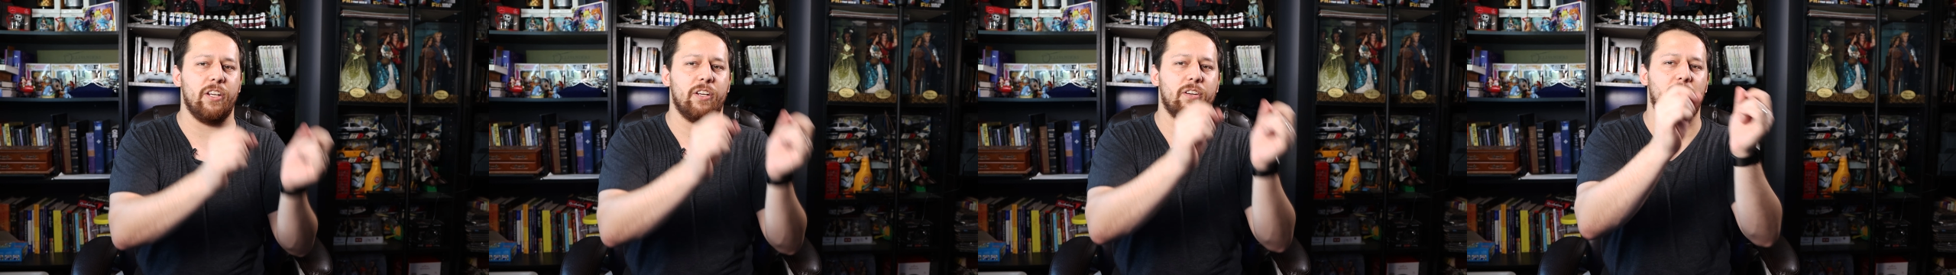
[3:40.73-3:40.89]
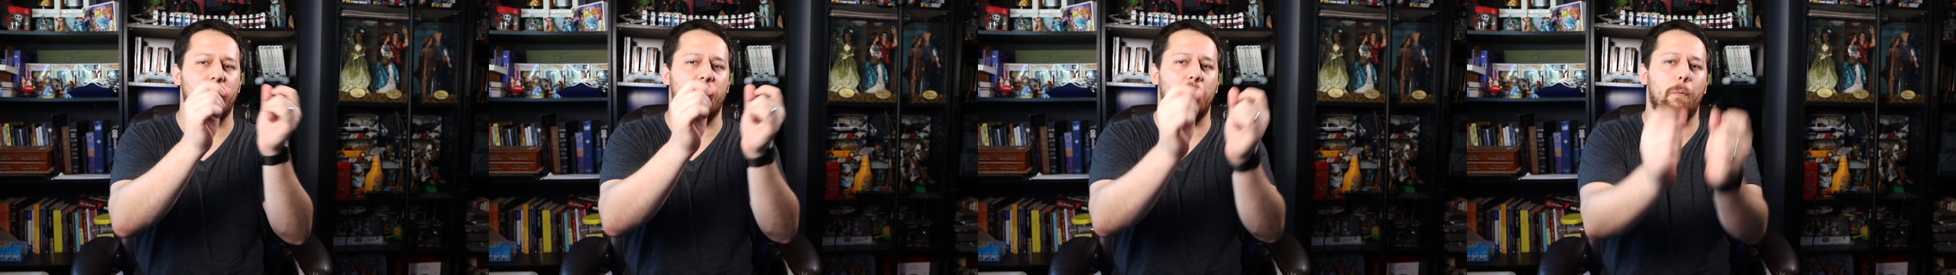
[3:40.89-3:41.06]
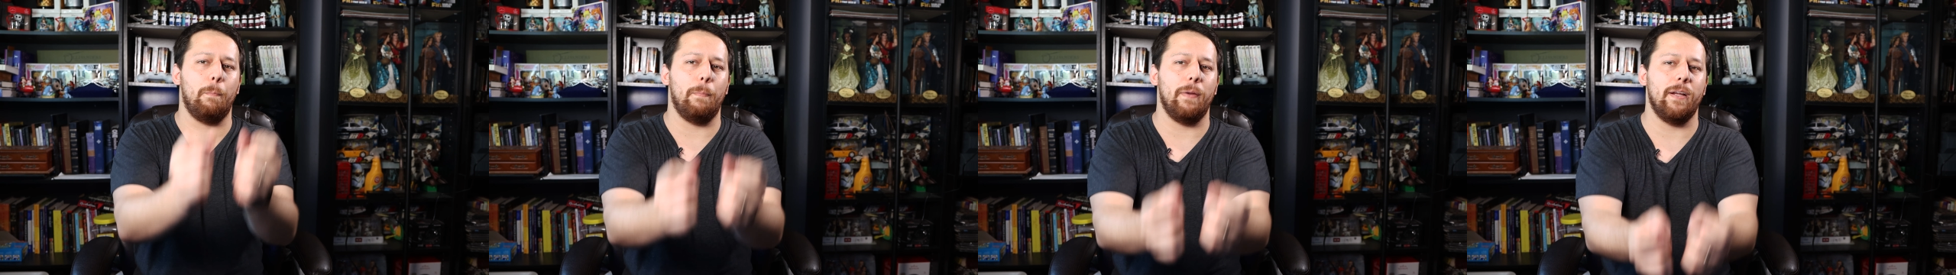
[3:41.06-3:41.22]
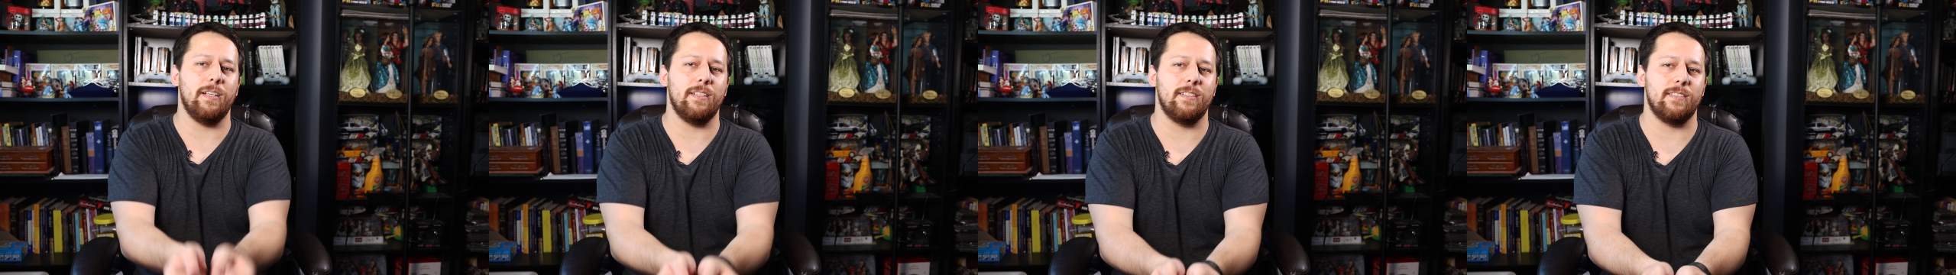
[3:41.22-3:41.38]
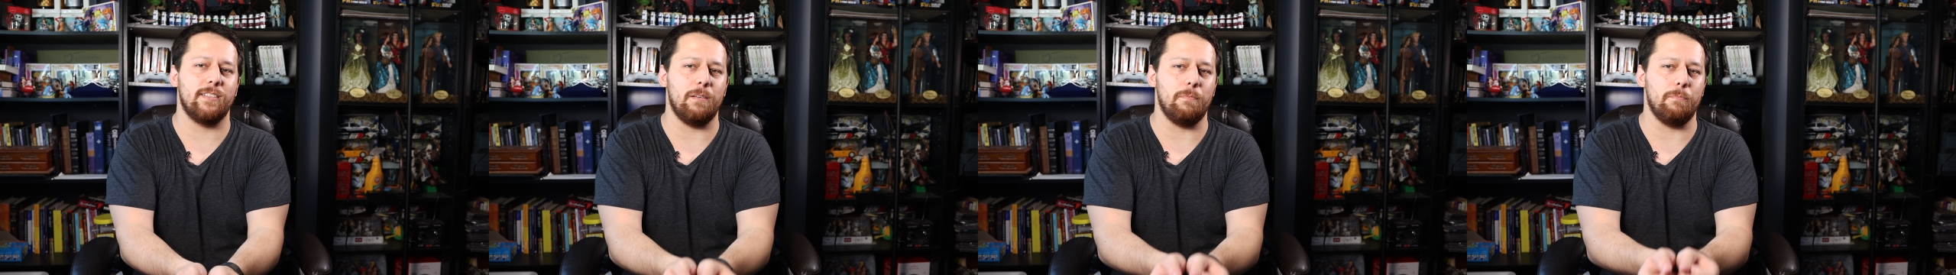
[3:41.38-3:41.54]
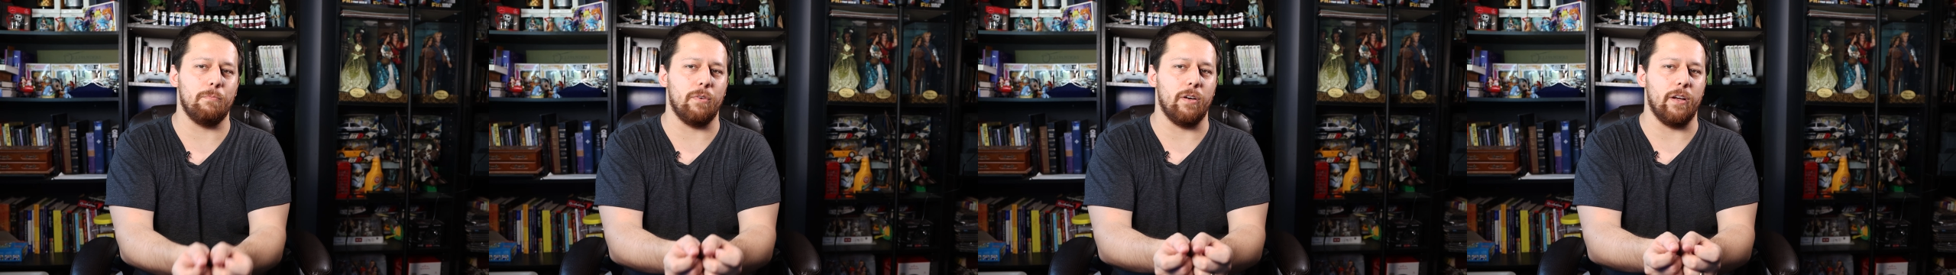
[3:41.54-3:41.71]
You're helping
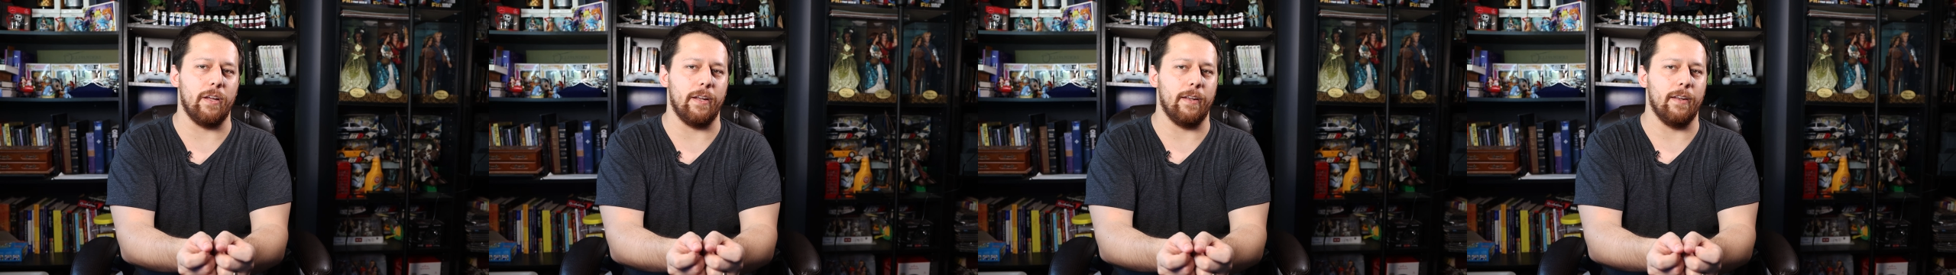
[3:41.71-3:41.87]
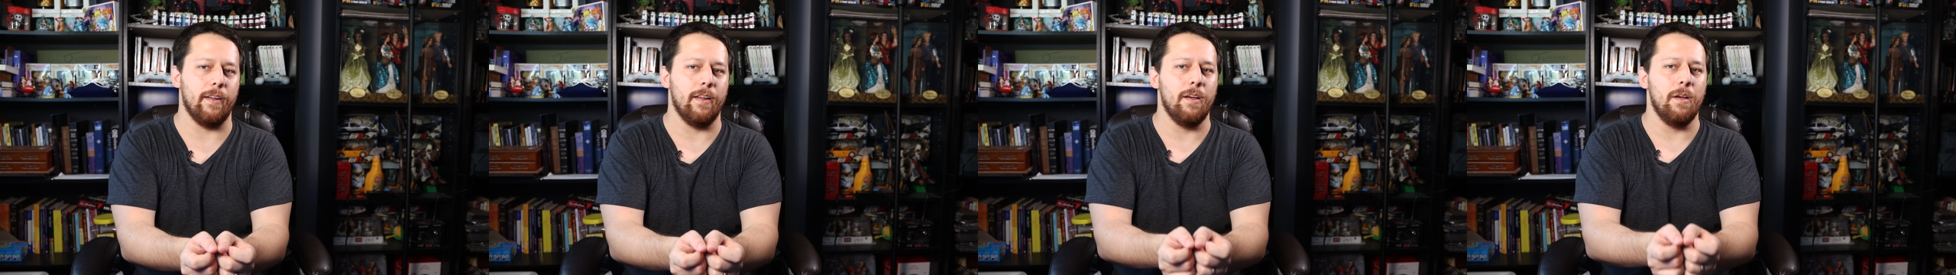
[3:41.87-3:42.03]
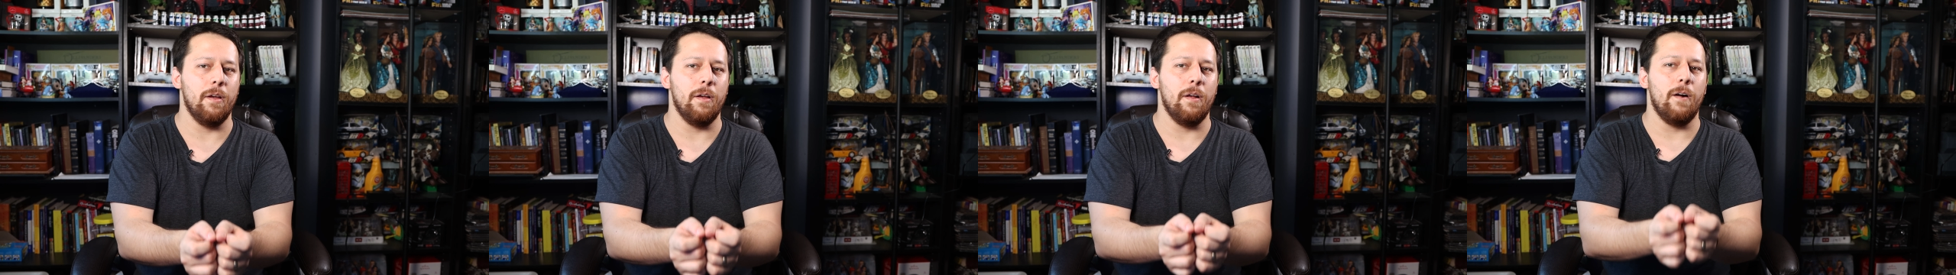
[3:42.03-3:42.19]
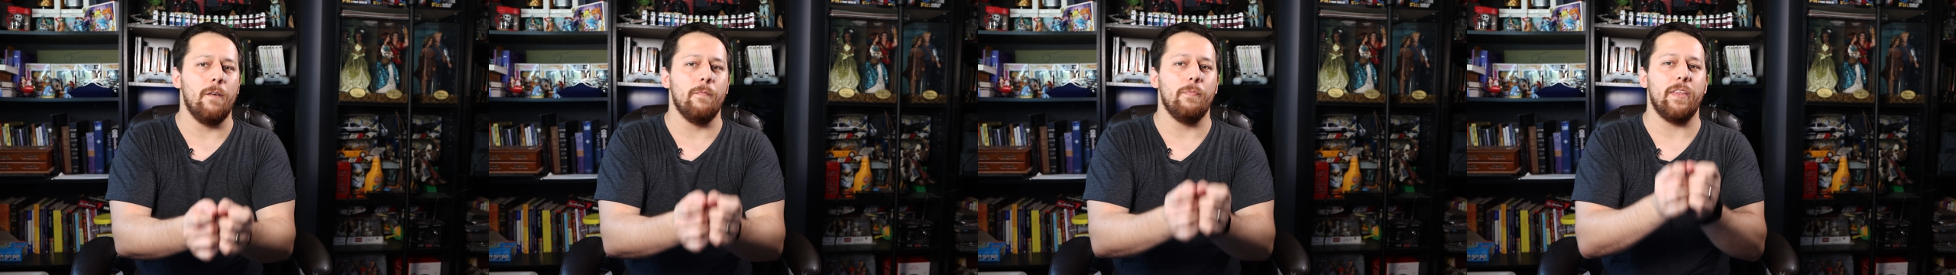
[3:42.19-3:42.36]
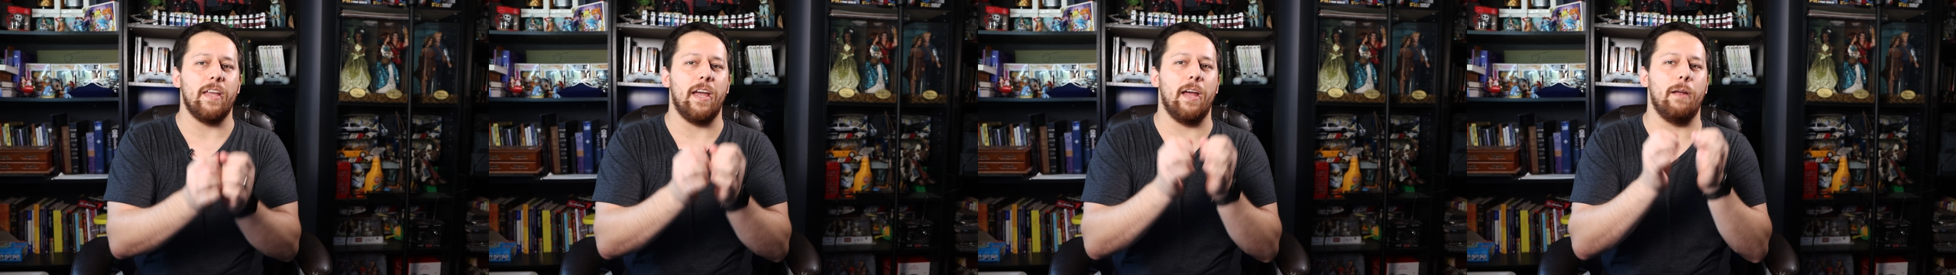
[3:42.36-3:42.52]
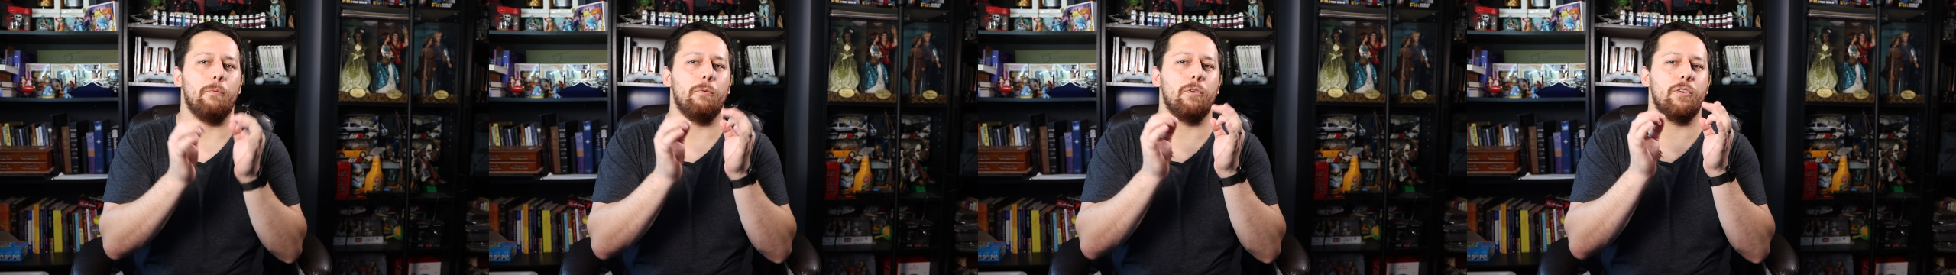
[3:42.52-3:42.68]
someone,
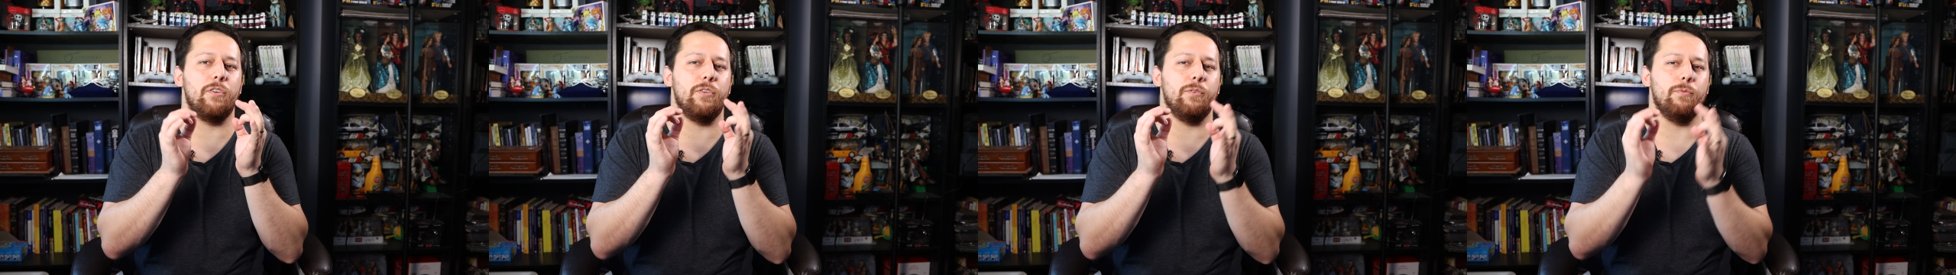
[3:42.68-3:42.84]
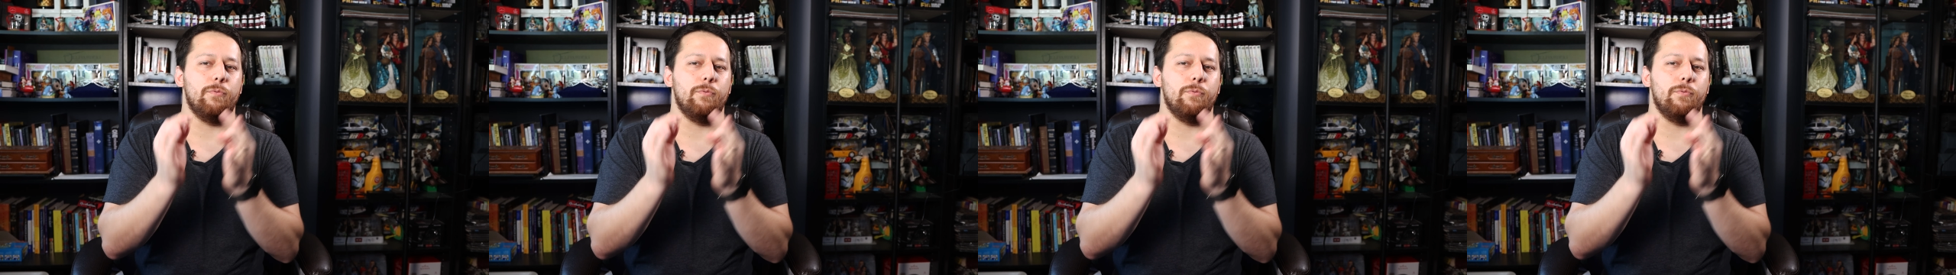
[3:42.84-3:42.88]
and what